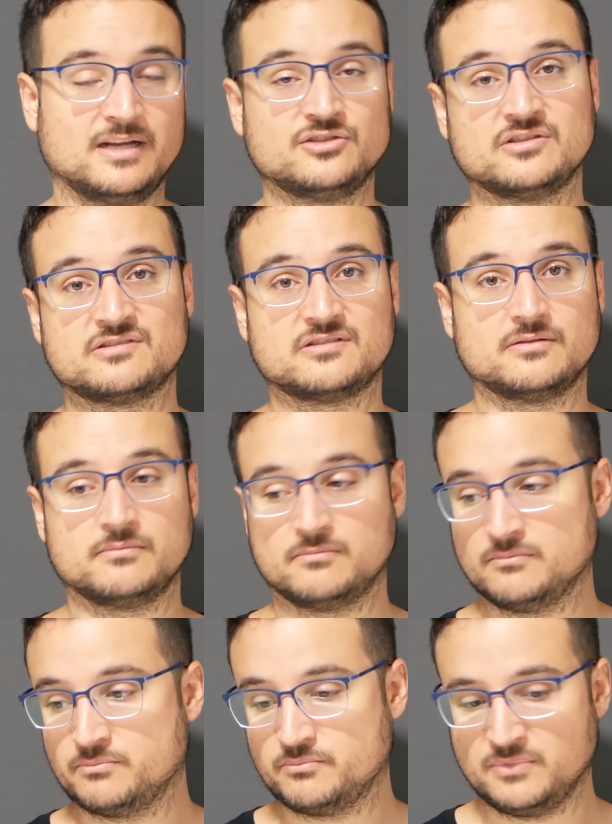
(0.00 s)
I just
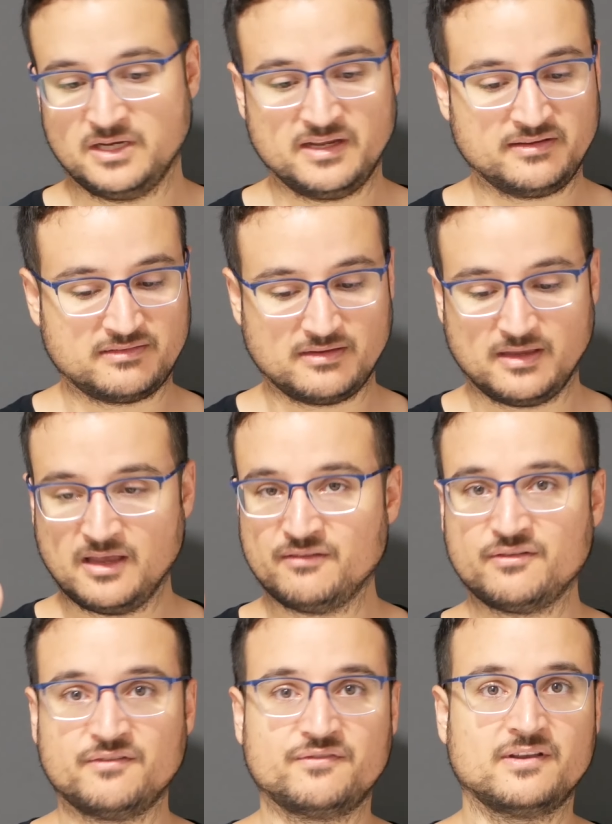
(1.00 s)
let
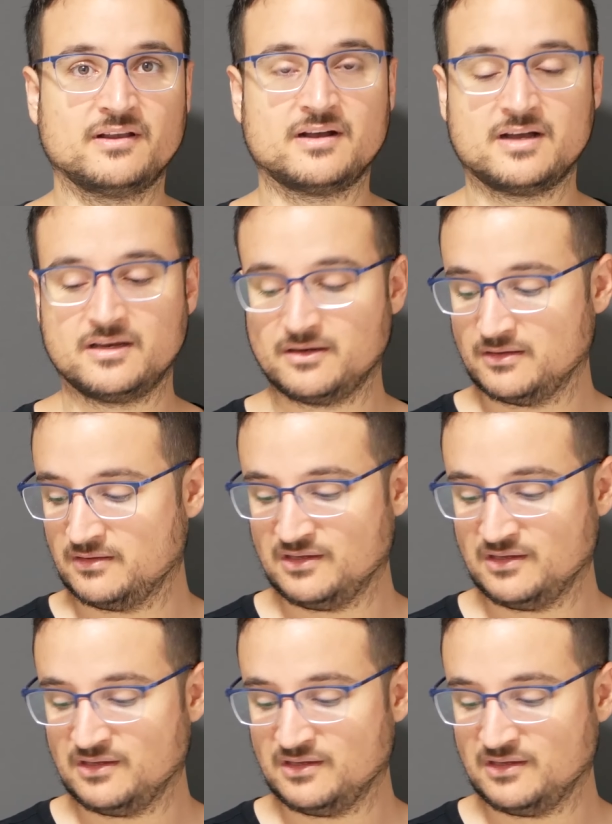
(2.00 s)
everything run,